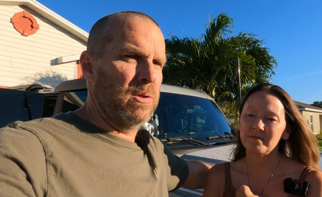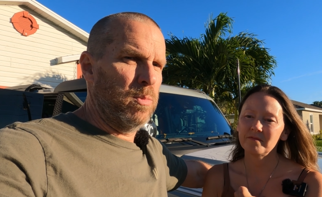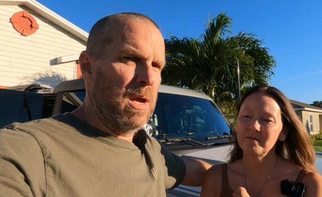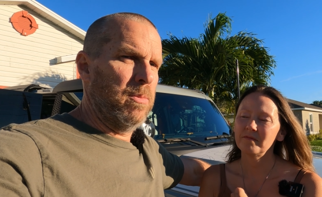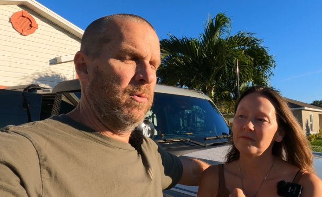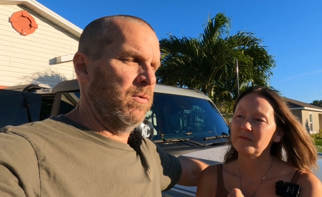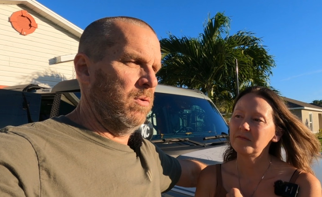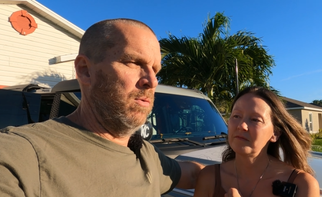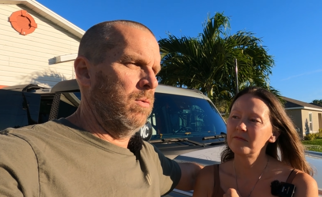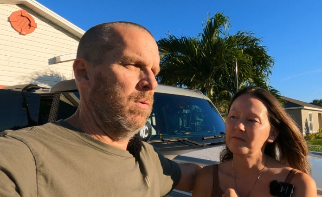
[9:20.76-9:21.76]
Speaker 1: to be able
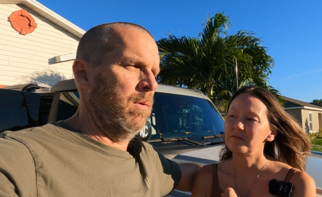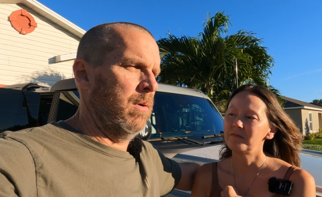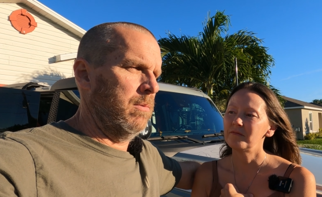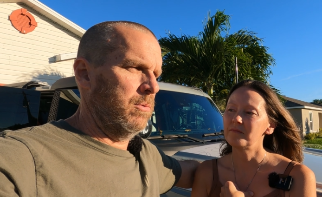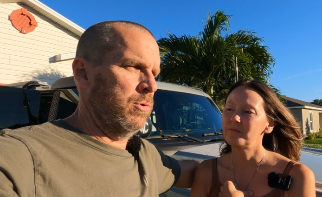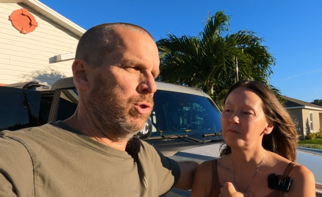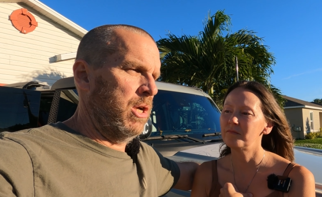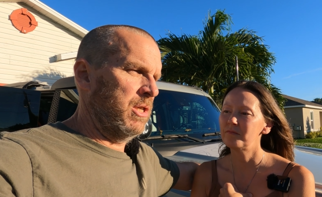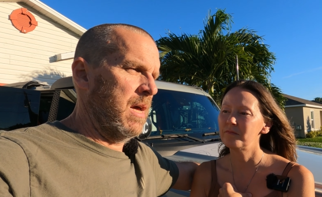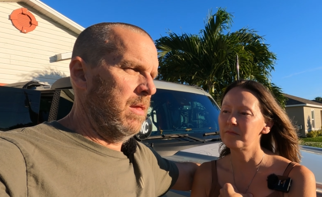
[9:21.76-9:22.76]
to
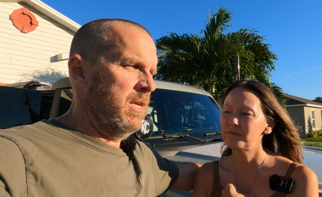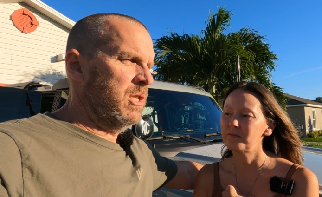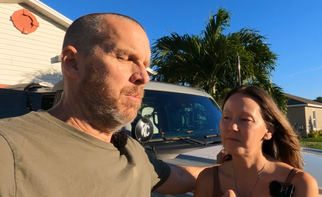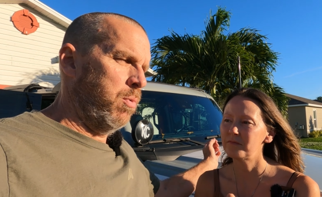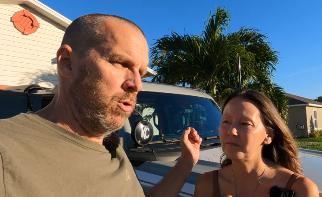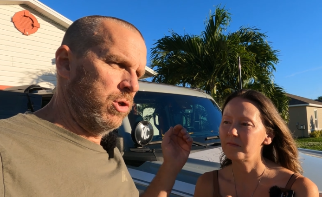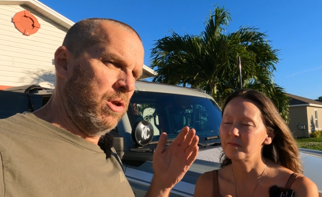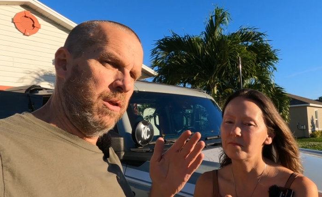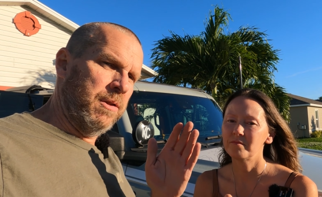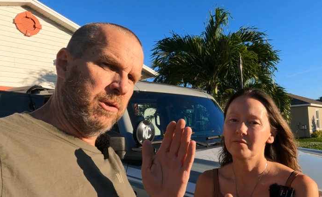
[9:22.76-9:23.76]
change out at least a portion
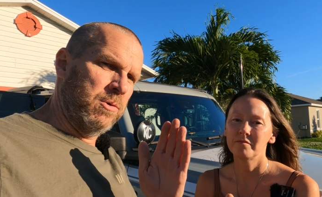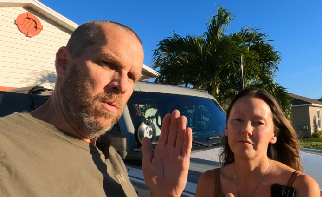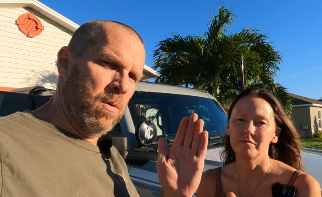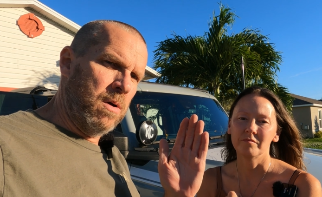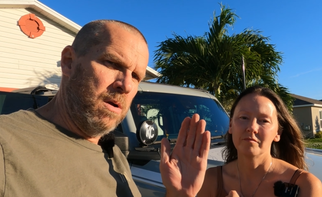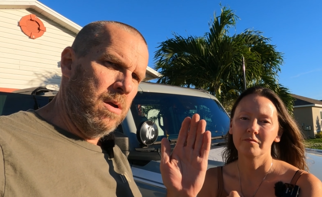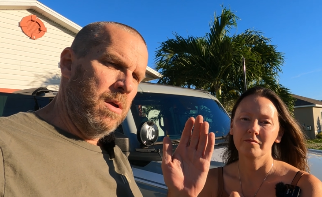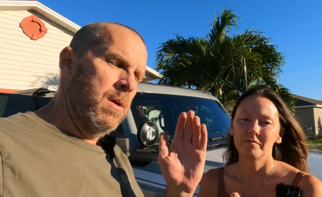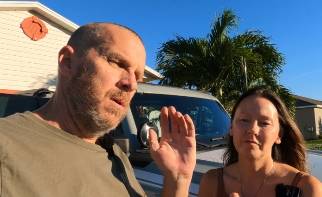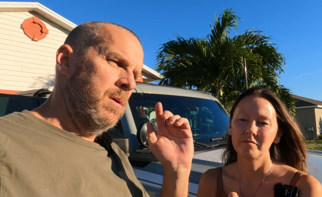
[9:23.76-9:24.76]
on the door.
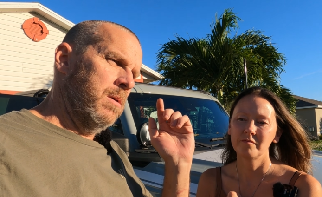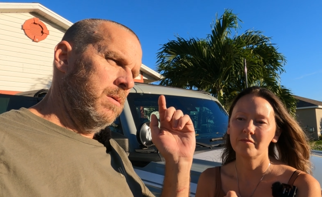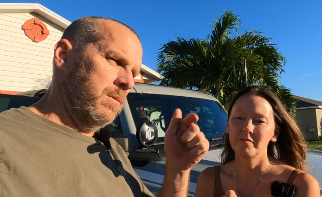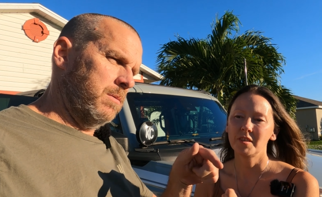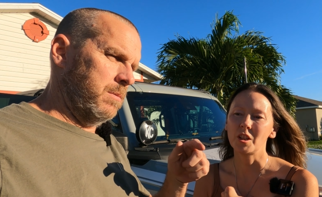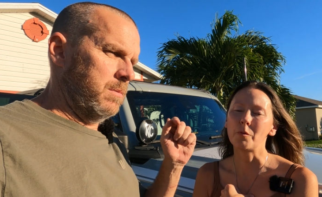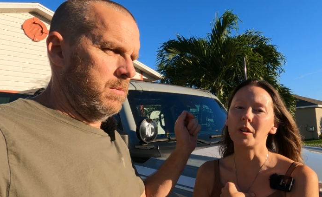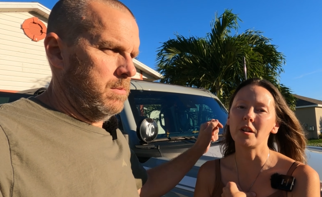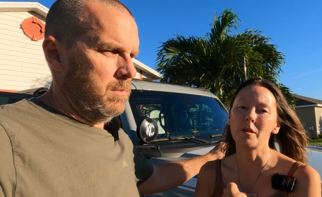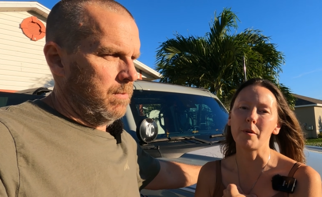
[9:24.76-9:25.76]
The ones
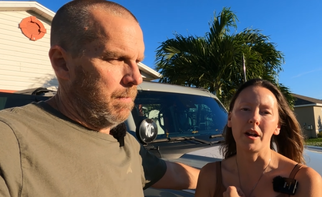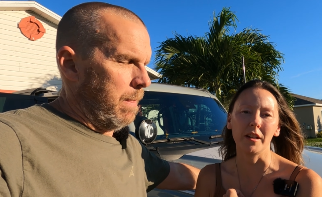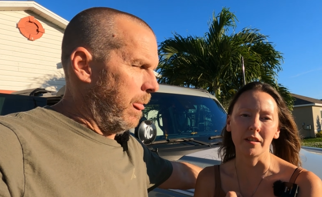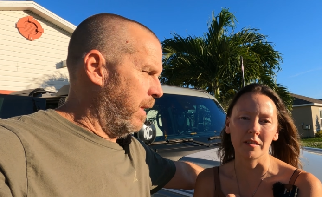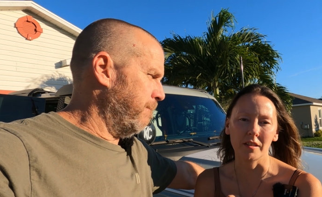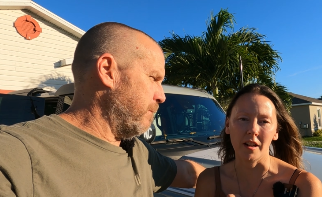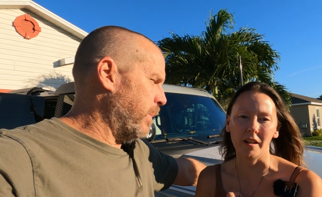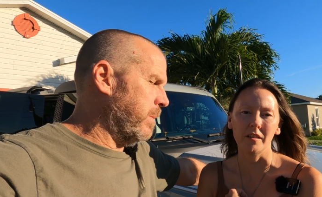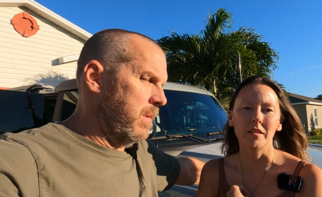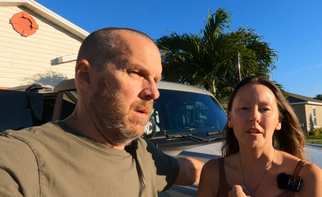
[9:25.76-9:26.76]
on the body can stay.
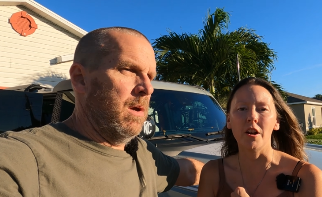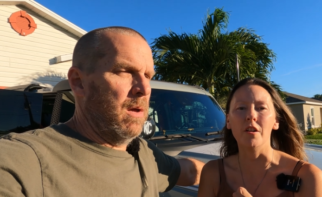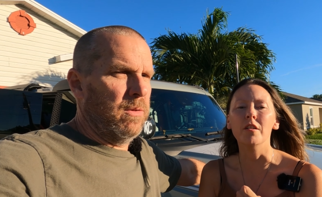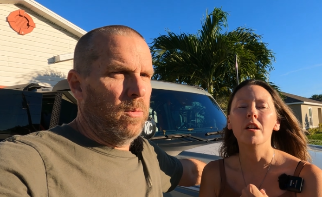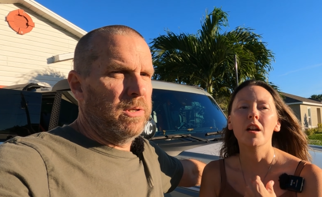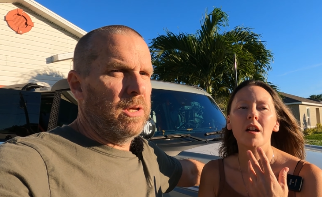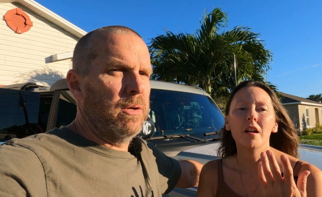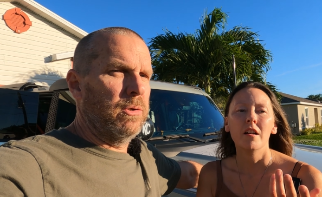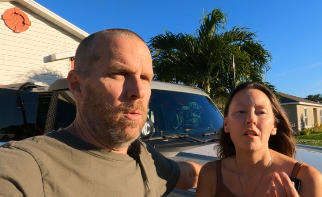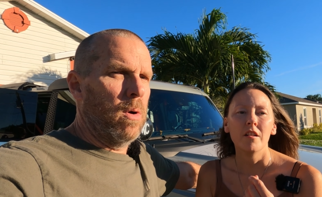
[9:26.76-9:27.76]
Speaker 2: So yeah, the ones on the
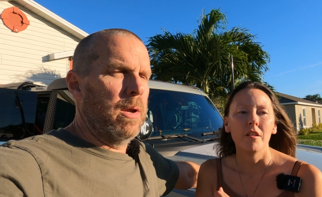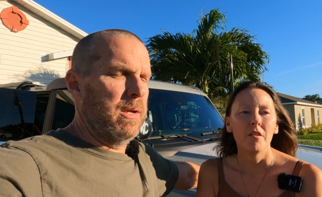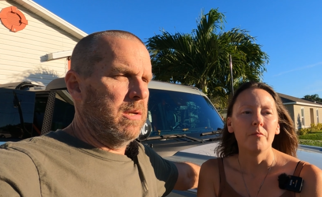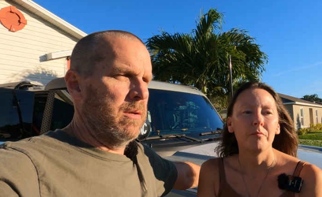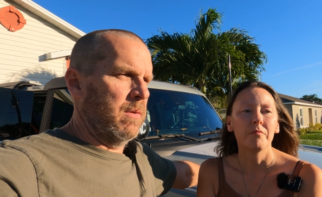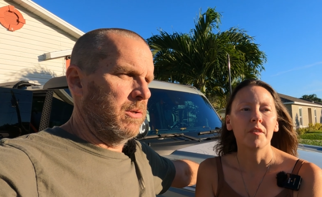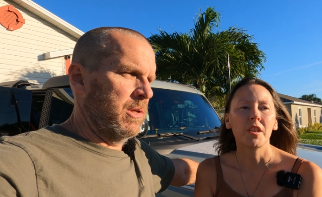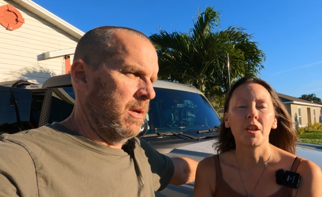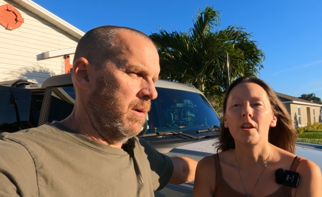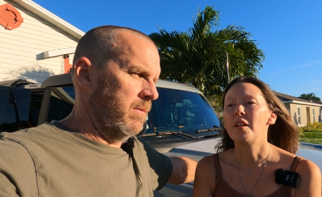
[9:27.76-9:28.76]
door I need another
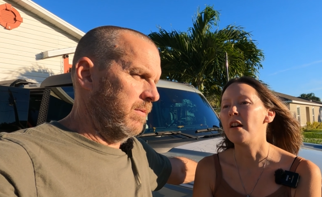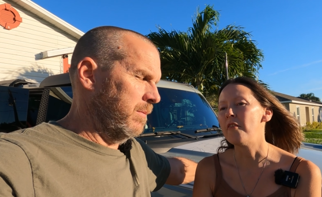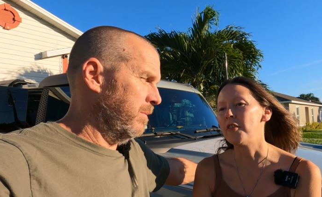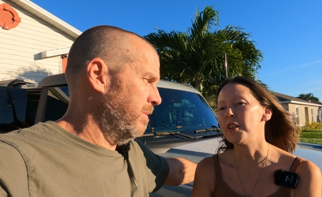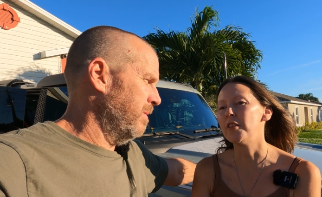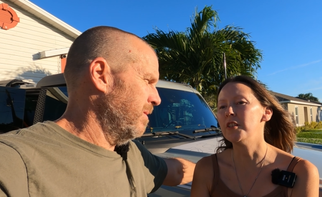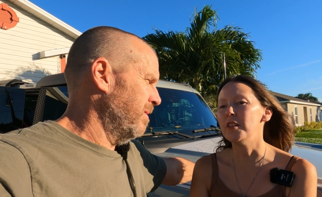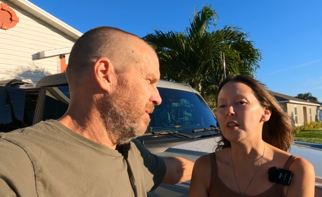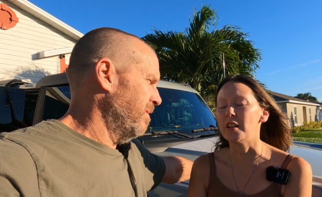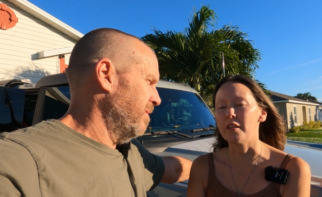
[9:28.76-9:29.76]
set of. For those of you
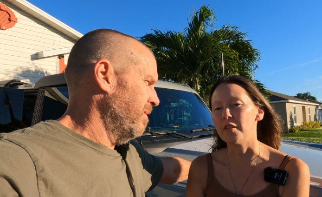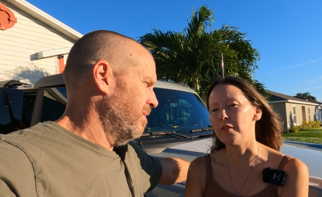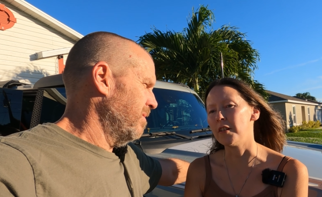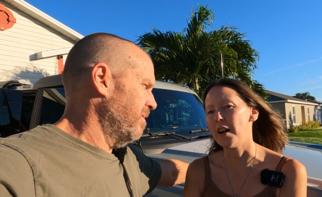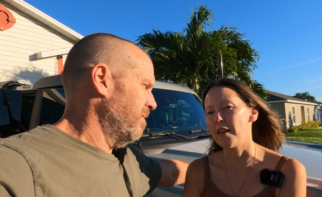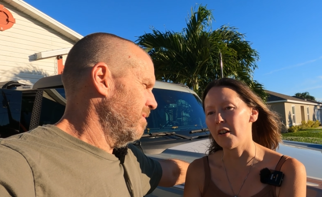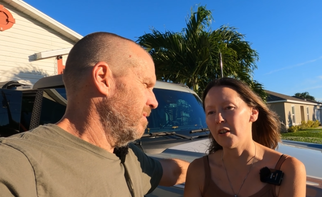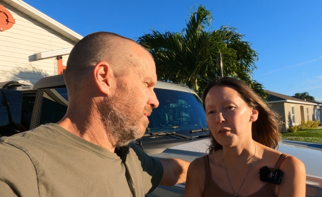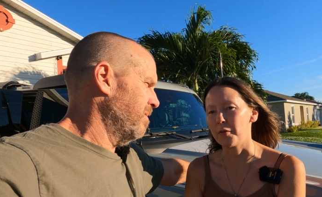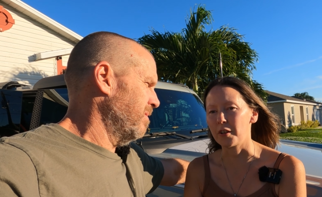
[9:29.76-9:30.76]
that don't know how
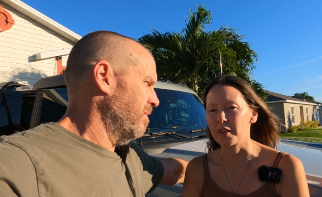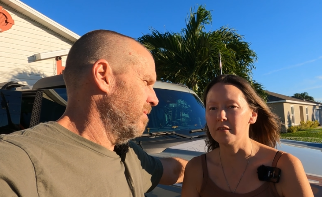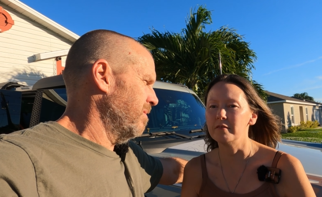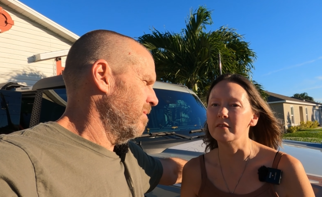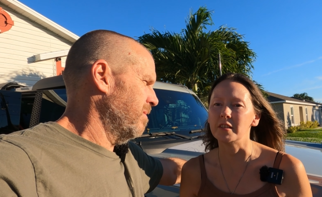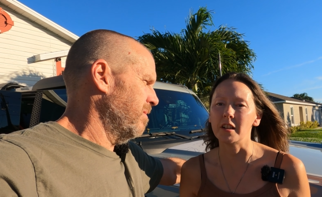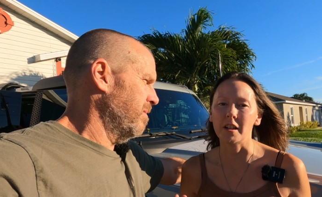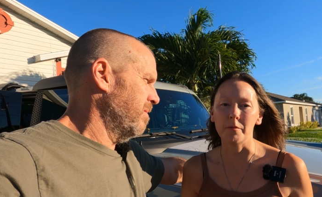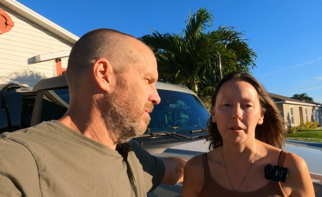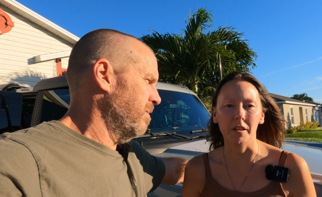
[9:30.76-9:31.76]
cars work, it's the
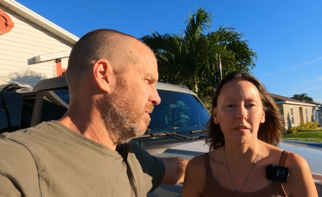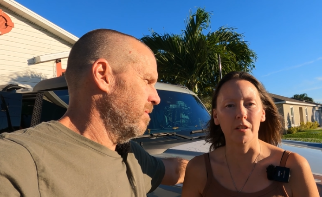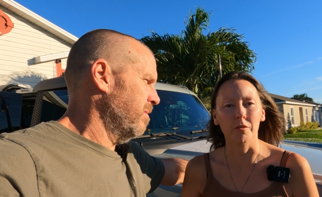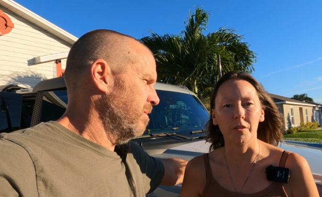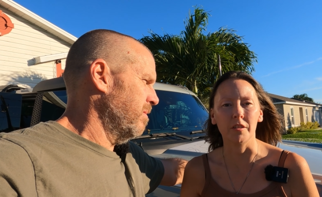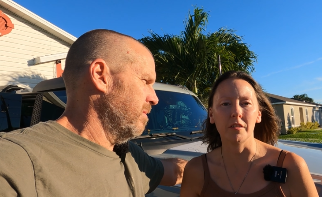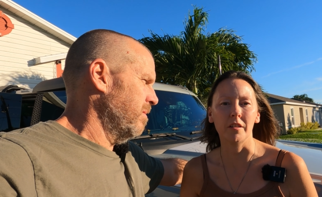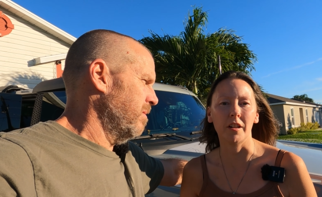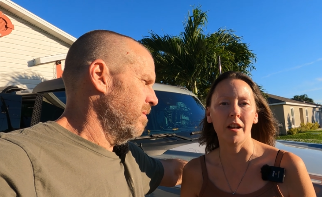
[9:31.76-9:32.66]
same thing as the door on the